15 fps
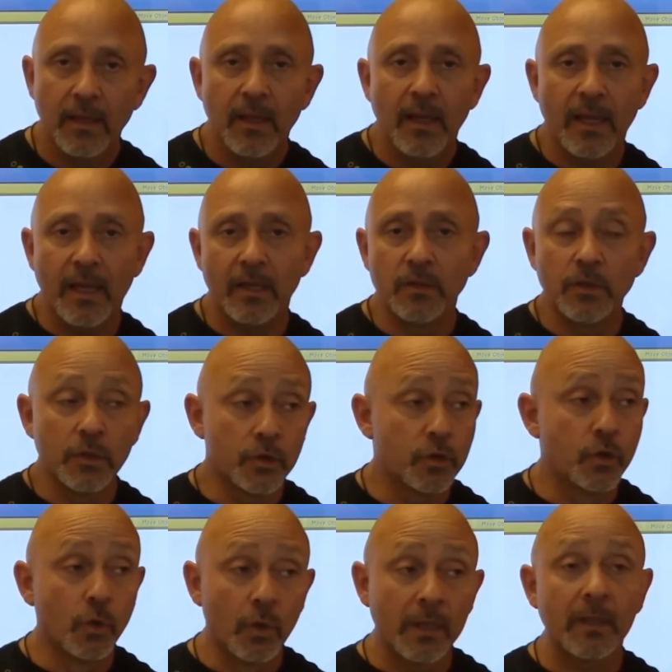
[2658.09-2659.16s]
and you're just
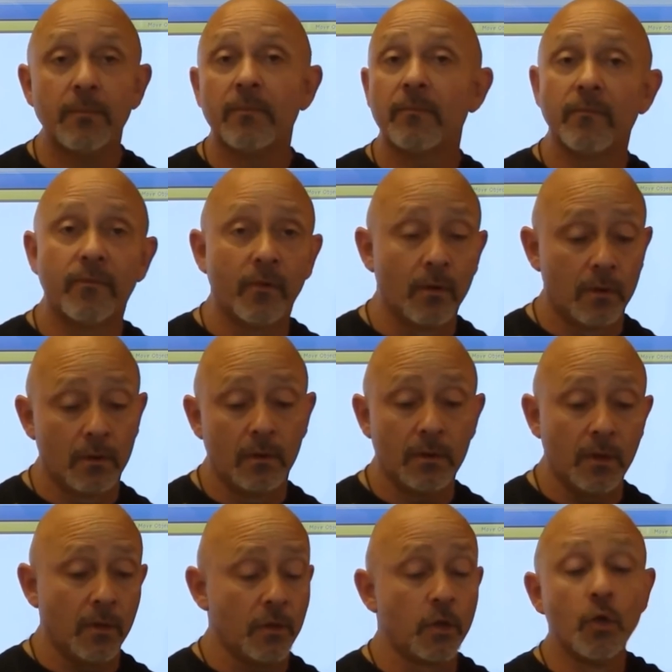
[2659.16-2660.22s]
doing it for,
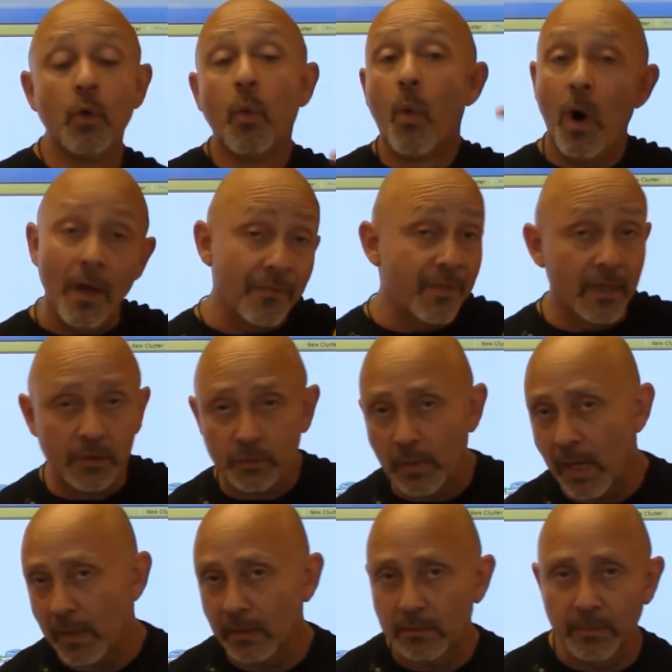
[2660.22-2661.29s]
you want this
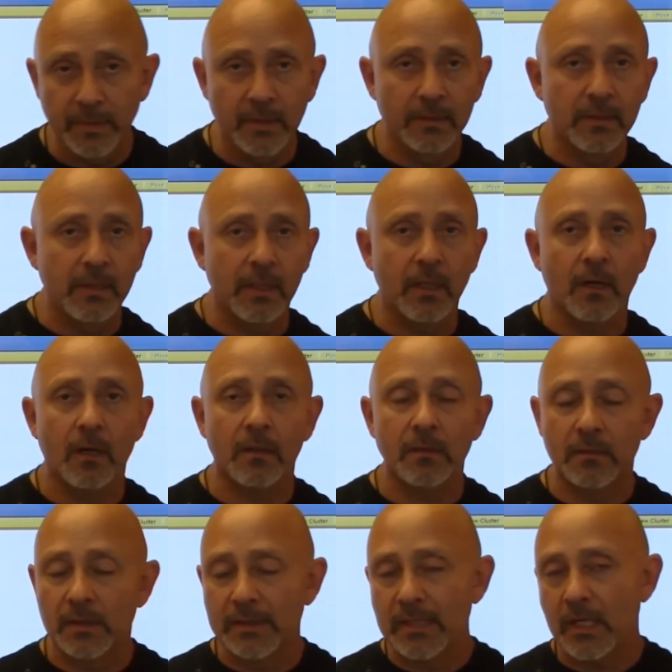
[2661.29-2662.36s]
router to be the DR,
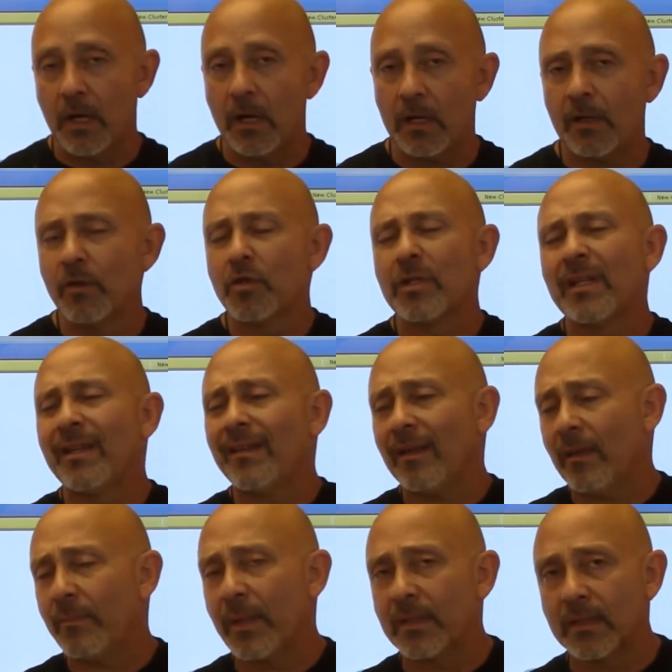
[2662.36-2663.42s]
and usually
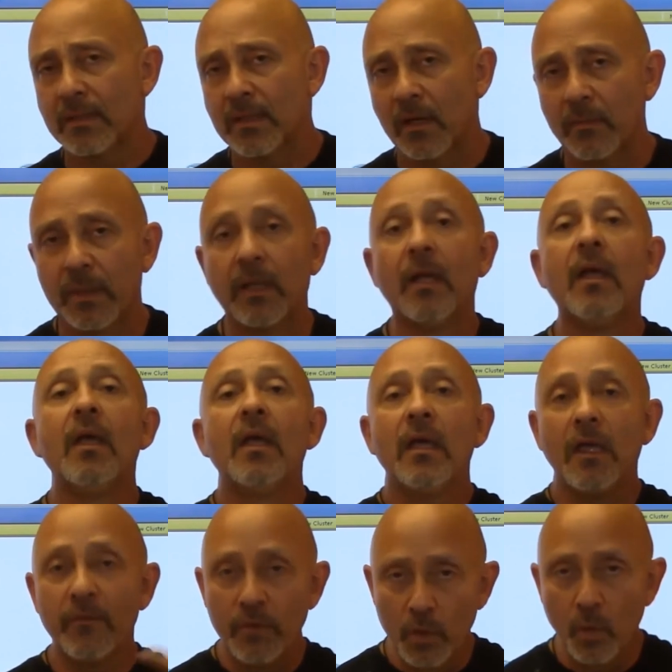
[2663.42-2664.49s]
it picks itself, but
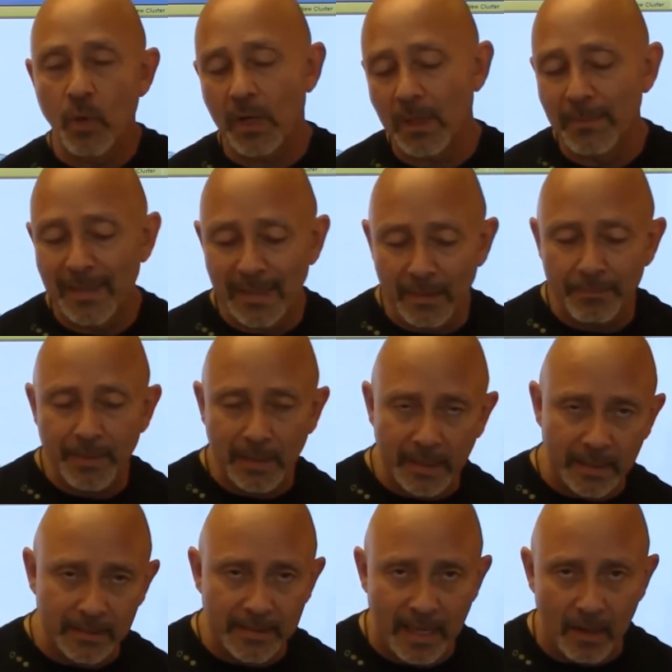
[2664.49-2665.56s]
if you want to
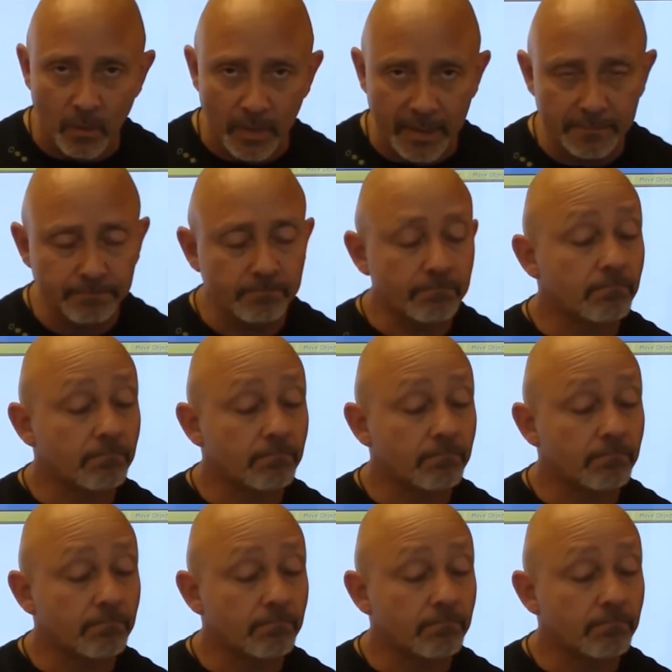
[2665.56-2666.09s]
manipulate it that way,